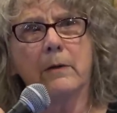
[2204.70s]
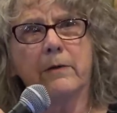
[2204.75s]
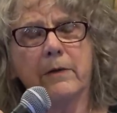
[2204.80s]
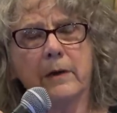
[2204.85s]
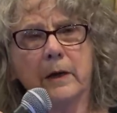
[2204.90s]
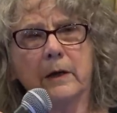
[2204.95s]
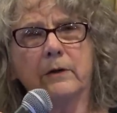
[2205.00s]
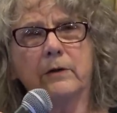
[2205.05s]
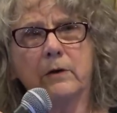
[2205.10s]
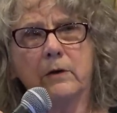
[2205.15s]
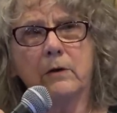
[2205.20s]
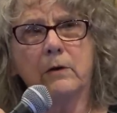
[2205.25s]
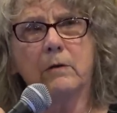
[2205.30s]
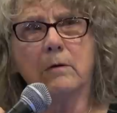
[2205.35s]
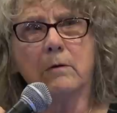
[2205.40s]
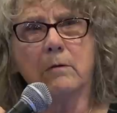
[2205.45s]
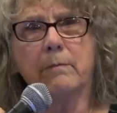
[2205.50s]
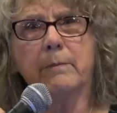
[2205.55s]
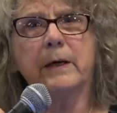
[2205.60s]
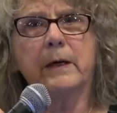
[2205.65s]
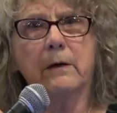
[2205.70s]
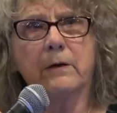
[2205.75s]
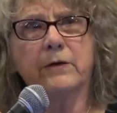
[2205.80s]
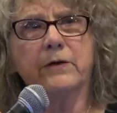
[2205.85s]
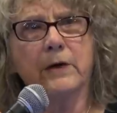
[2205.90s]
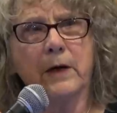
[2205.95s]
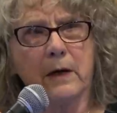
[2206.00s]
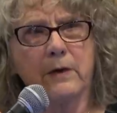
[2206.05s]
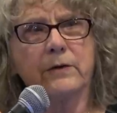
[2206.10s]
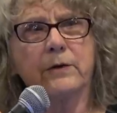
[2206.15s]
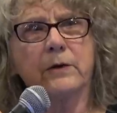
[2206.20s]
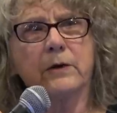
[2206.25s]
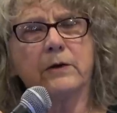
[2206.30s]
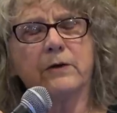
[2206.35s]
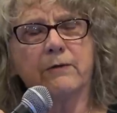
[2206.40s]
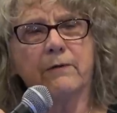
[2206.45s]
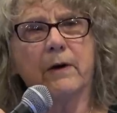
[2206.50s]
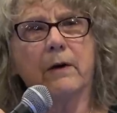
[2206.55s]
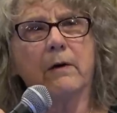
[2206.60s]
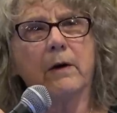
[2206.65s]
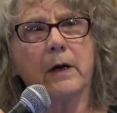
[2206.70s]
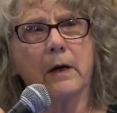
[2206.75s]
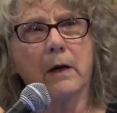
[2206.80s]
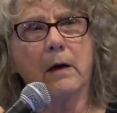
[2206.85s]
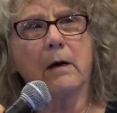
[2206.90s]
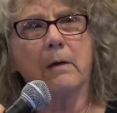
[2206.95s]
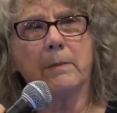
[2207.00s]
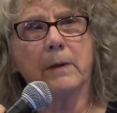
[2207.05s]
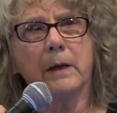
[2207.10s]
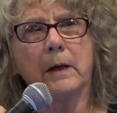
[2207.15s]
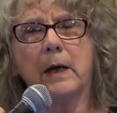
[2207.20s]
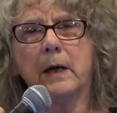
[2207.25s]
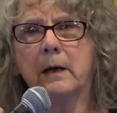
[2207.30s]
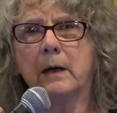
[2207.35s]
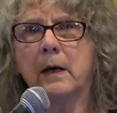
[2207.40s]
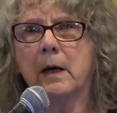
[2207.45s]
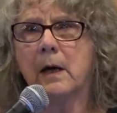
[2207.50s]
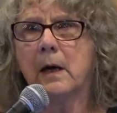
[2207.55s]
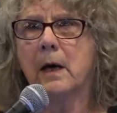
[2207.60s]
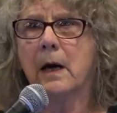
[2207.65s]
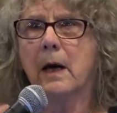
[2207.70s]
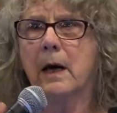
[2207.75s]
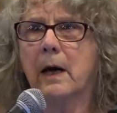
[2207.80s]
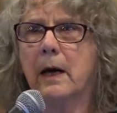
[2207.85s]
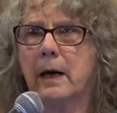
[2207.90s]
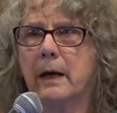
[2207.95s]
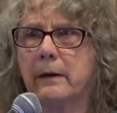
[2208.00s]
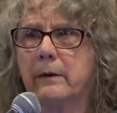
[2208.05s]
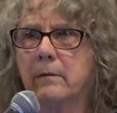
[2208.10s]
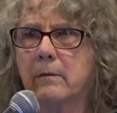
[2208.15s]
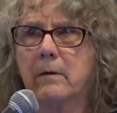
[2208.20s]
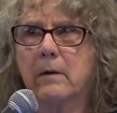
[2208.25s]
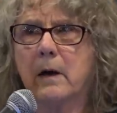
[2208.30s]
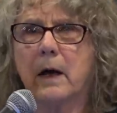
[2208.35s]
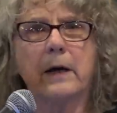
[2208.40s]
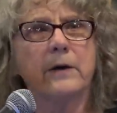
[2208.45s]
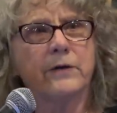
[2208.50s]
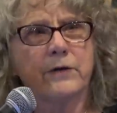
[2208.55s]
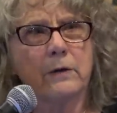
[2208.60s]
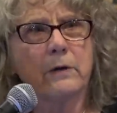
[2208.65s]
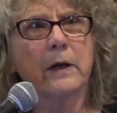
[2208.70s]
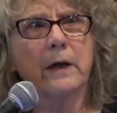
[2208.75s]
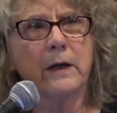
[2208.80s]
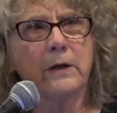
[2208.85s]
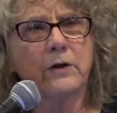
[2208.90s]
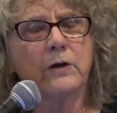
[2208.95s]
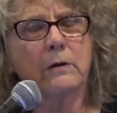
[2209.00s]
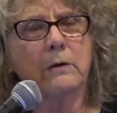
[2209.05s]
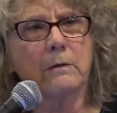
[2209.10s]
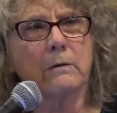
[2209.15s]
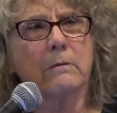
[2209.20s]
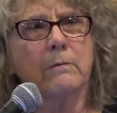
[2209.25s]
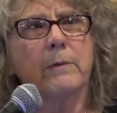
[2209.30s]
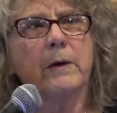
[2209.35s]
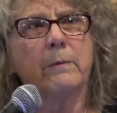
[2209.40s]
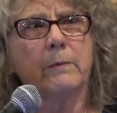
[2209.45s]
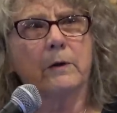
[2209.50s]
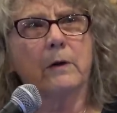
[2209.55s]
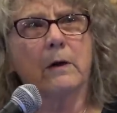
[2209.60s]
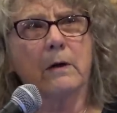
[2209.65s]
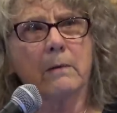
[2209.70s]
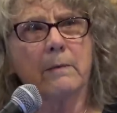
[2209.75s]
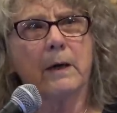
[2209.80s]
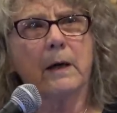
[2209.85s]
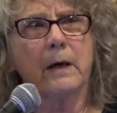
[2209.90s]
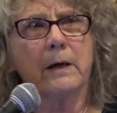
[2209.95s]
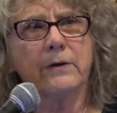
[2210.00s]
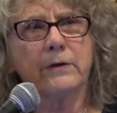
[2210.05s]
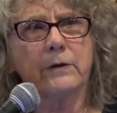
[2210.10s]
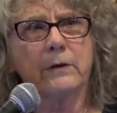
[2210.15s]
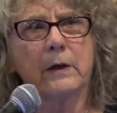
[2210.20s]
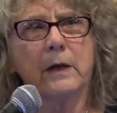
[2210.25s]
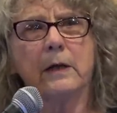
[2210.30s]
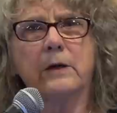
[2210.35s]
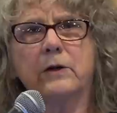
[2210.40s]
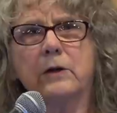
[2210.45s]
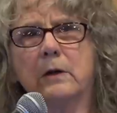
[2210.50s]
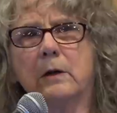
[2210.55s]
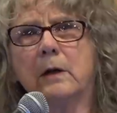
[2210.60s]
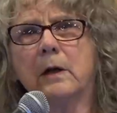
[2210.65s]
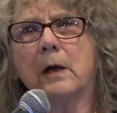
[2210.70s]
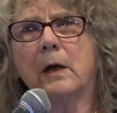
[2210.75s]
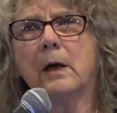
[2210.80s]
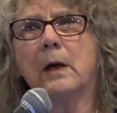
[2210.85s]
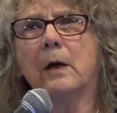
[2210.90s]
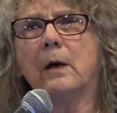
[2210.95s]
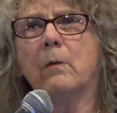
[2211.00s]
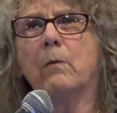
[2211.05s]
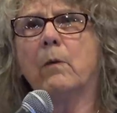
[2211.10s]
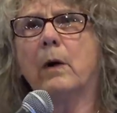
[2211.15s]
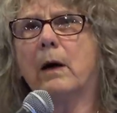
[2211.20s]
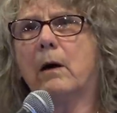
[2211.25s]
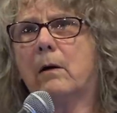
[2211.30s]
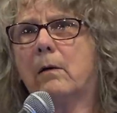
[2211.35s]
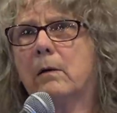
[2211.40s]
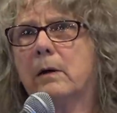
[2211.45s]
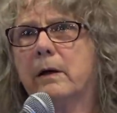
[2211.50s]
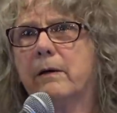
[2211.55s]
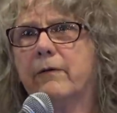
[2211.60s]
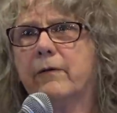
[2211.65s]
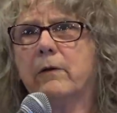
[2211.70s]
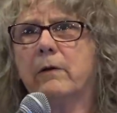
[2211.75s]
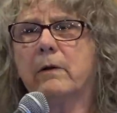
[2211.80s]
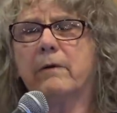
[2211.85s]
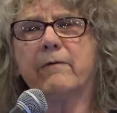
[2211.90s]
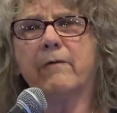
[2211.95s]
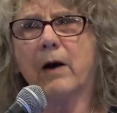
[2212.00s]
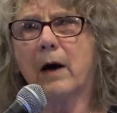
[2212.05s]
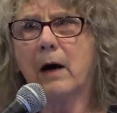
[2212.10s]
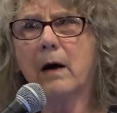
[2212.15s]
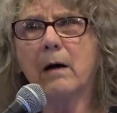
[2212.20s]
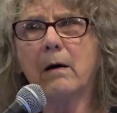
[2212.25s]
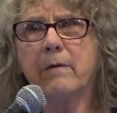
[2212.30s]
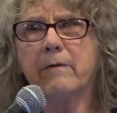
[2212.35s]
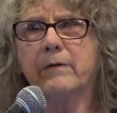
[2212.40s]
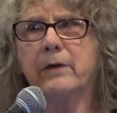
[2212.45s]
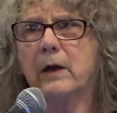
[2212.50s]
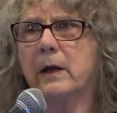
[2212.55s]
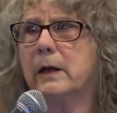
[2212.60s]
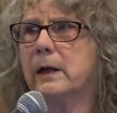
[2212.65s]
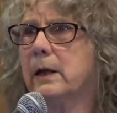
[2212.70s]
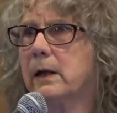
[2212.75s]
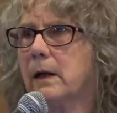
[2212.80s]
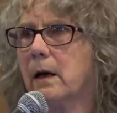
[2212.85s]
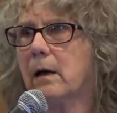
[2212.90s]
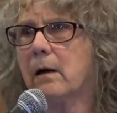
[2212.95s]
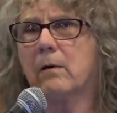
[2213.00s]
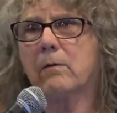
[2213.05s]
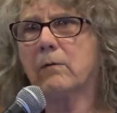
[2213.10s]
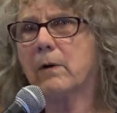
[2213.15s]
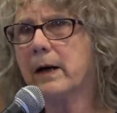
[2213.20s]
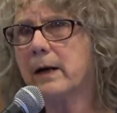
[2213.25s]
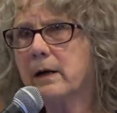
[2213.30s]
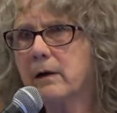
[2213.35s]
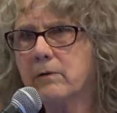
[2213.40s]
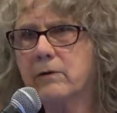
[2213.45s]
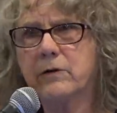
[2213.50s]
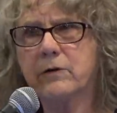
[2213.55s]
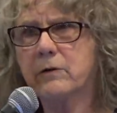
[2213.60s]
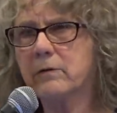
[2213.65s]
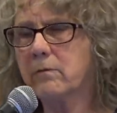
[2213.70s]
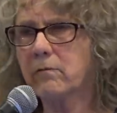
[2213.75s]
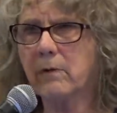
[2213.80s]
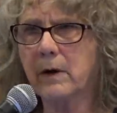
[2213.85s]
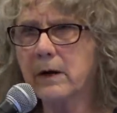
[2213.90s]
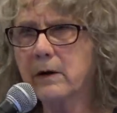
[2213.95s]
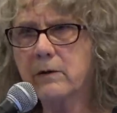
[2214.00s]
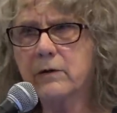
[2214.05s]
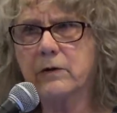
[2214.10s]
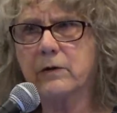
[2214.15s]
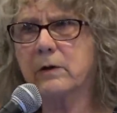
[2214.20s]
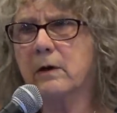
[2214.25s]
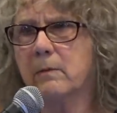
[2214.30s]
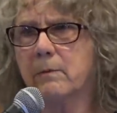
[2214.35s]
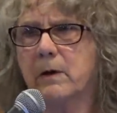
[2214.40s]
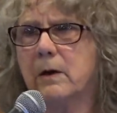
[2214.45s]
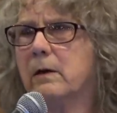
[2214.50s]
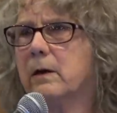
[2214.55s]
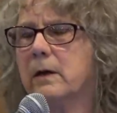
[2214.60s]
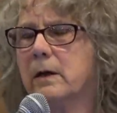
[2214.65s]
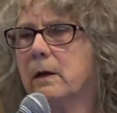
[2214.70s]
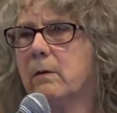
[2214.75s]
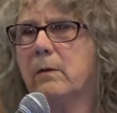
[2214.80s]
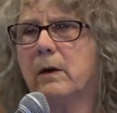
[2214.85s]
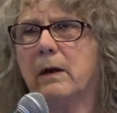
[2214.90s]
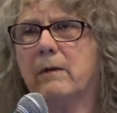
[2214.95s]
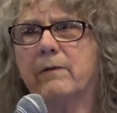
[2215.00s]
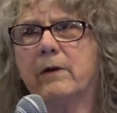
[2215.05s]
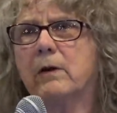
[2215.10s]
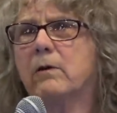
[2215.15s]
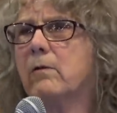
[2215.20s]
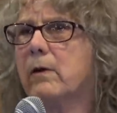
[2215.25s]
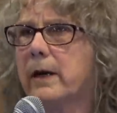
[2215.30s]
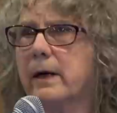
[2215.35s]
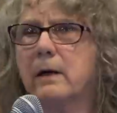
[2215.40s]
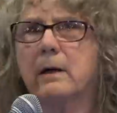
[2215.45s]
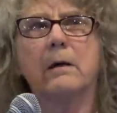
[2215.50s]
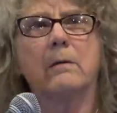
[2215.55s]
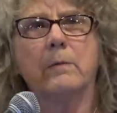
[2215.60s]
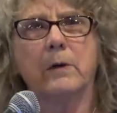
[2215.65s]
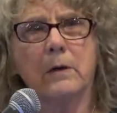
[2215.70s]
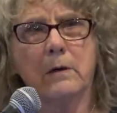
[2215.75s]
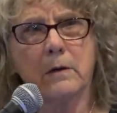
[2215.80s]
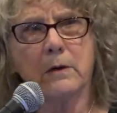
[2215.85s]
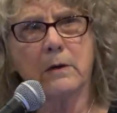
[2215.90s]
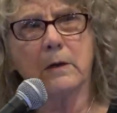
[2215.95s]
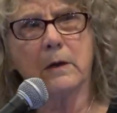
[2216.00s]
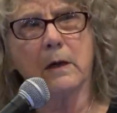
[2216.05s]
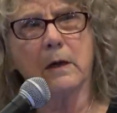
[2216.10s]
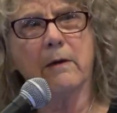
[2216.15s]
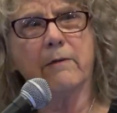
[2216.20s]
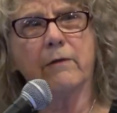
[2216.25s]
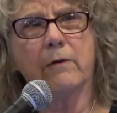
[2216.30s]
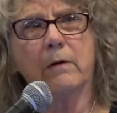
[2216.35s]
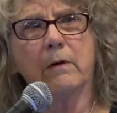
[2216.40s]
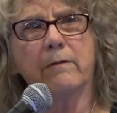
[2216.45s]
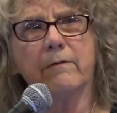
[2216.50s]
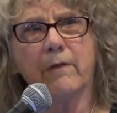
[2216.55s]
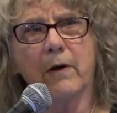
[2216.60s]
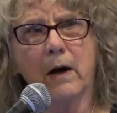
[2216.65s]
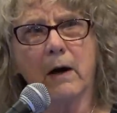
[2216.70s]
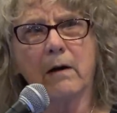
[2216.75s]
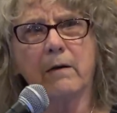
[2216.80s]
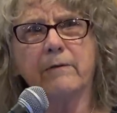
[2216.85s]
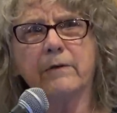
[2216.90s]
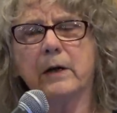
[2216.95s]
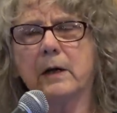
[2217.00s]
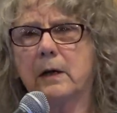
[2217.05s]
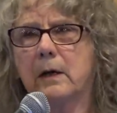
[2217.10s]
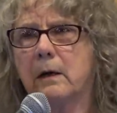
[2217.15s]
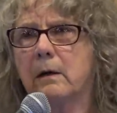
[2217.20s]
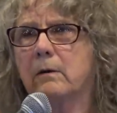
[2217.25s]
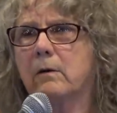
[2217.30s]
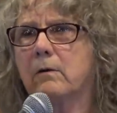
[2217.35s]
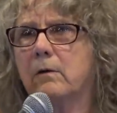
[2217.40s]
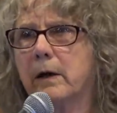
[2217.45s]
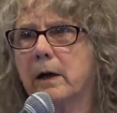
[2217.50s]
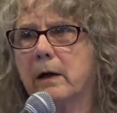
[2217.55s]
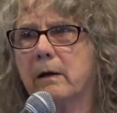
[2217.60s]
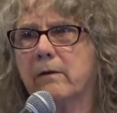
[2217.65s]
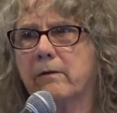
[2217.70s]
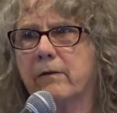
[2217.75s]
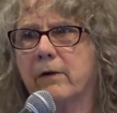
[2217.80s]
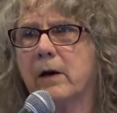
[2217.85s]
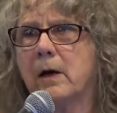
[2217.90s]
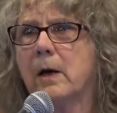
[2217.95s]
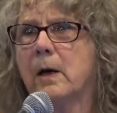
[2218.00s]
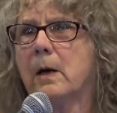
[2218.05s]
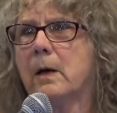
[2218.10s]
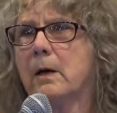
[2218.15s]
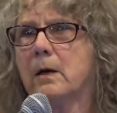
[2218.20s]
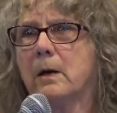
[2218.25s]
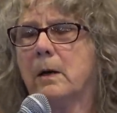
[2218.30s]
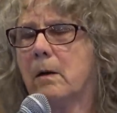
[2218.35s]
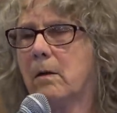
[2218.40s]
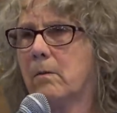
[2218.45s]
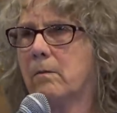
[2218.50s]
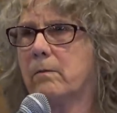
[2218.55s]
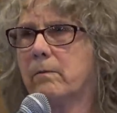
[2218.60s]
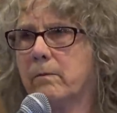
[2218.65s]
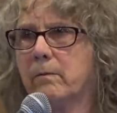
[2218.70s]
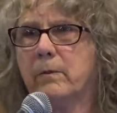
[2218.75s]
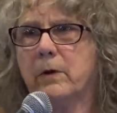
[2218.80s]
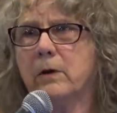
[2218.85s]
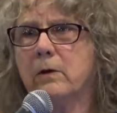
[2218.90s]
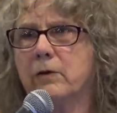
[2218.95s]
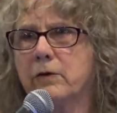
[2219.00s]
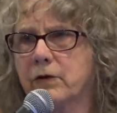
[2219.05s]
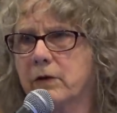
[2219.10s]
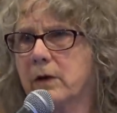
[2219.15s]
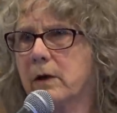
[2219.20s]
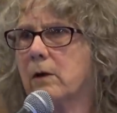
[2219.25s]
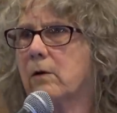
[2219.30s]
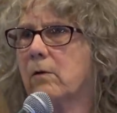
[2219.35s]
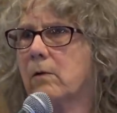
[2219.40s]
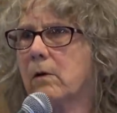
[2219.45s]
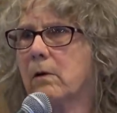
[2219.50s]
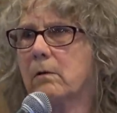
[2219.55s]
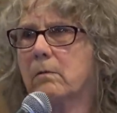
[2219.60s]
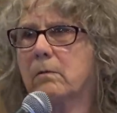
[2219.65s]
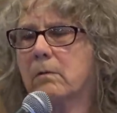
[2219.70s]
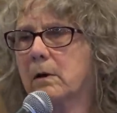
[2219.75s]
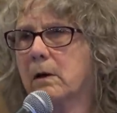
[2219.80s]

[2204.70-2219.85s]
thing to do because yes, it's very common. And, and isolation, people talk about isolation. Well, if you're involved, like in our writers, writers community, we have a great community. If you're involved in a creative, you know, music or,